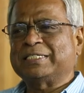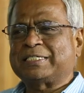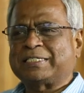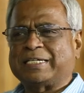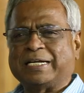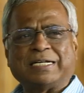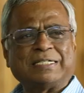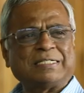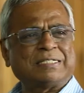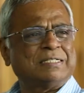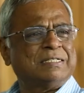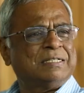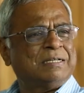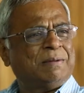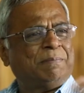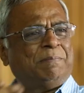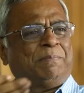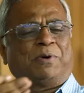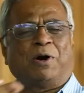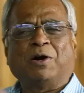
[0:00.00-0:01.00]
States,
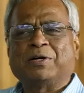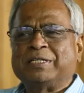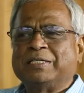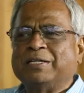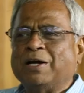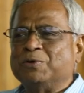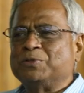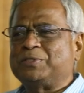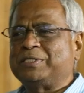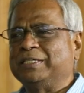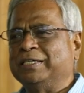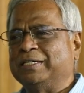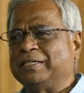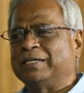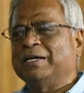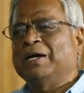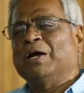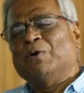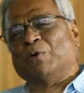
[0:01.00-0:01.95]
brought in out here.